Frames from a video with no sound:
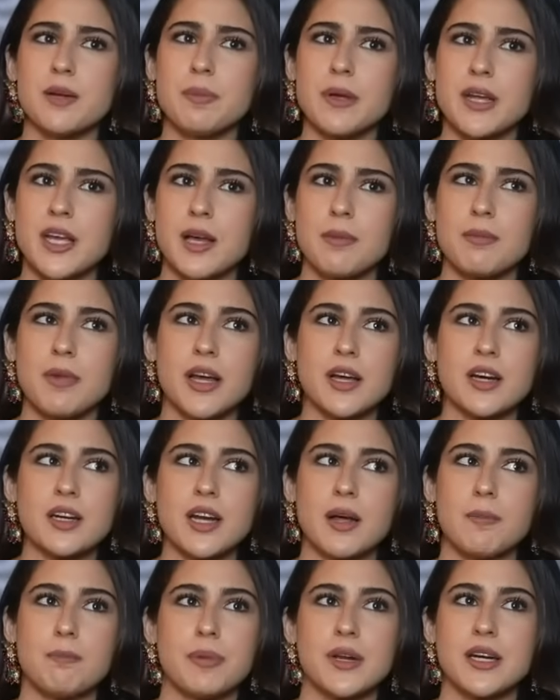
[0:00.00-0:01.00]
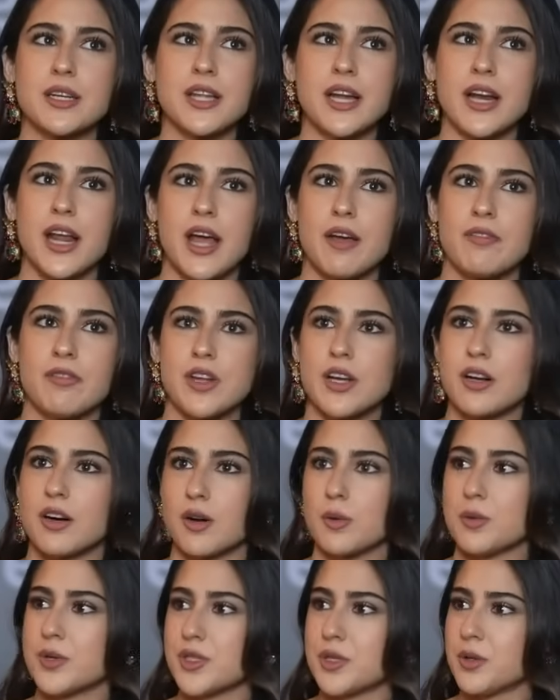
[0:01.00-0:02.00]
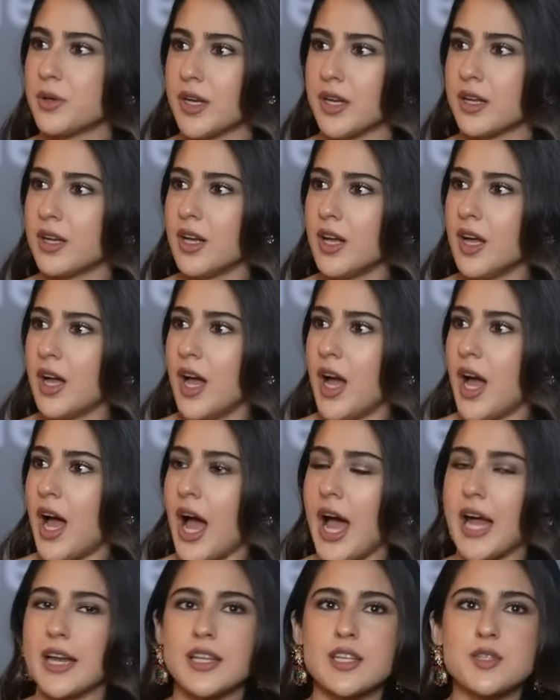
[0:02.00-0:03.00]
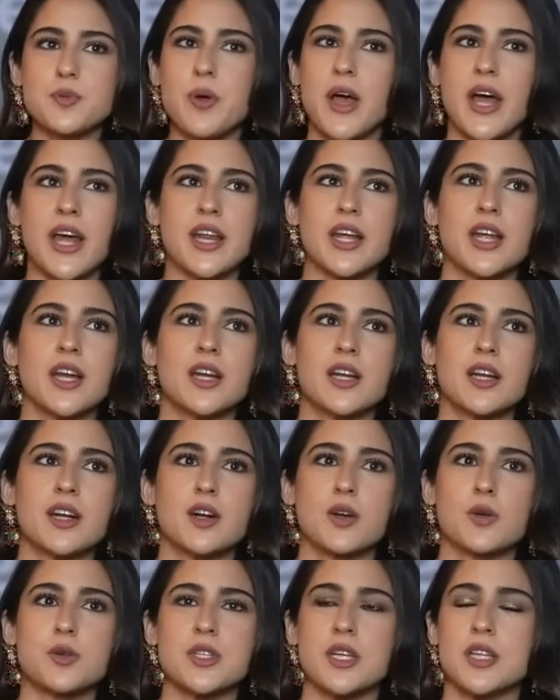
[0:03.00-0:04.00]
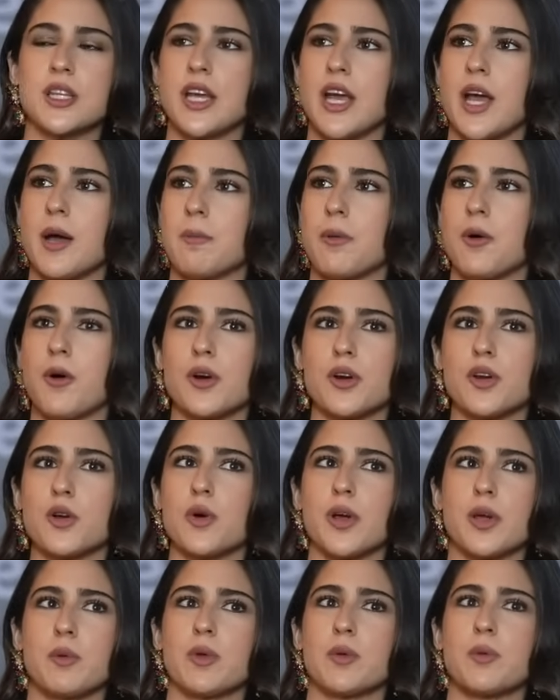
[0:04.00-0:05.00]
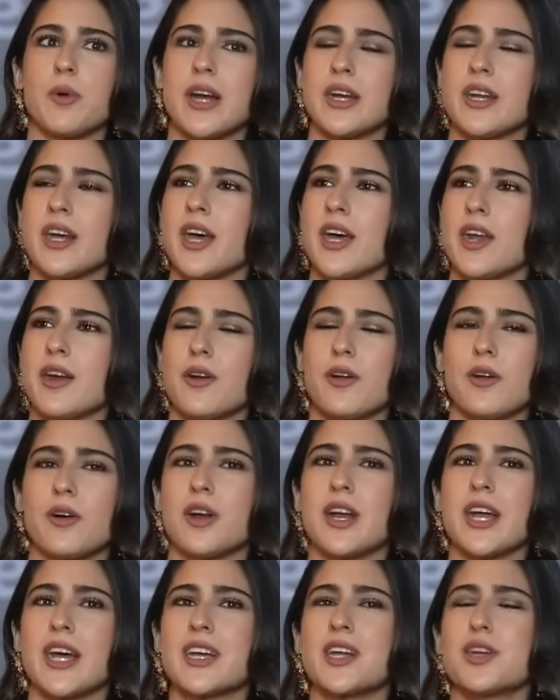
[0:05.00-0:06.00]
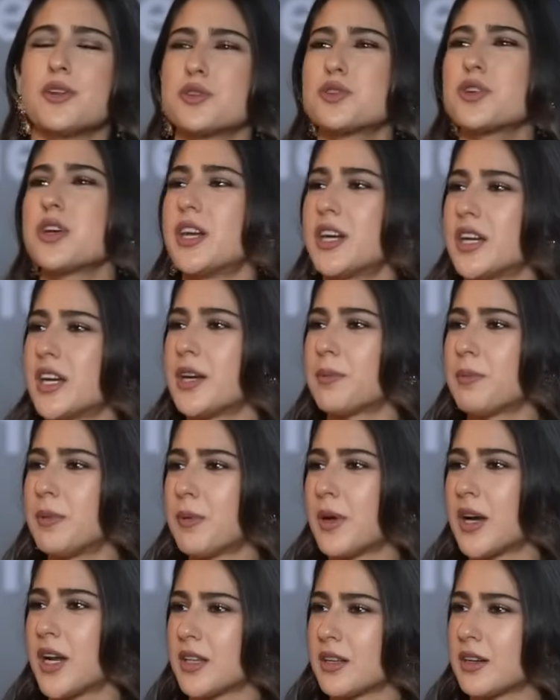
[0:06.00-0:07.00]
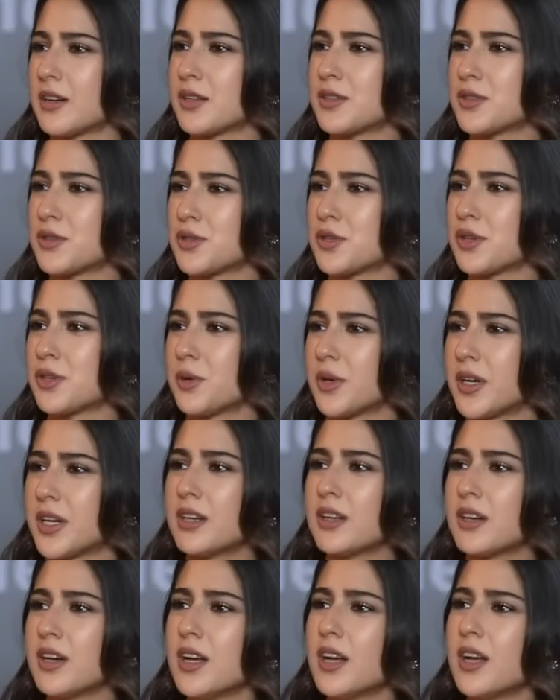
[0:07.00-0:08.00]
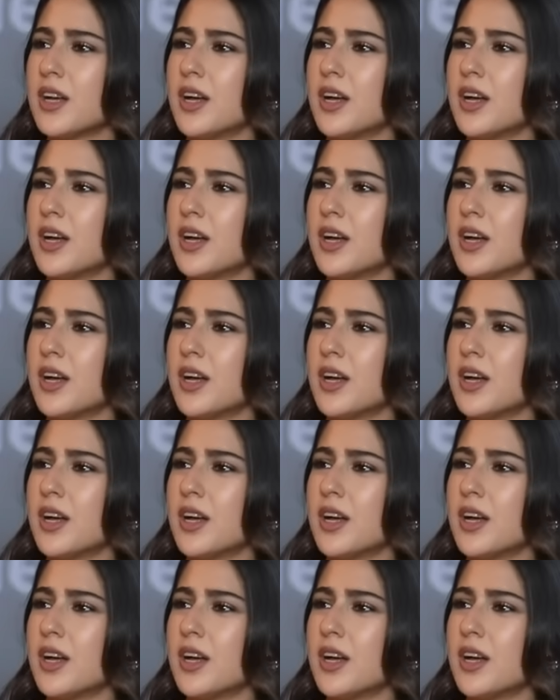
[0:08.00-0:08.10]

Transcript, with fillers: it became like a template that every girl was doing. Hmm. And this wearing Indian clothes at the airport, going hmm. with wet hair and all, like it used to irritate me when other girls used to do it. Hmm.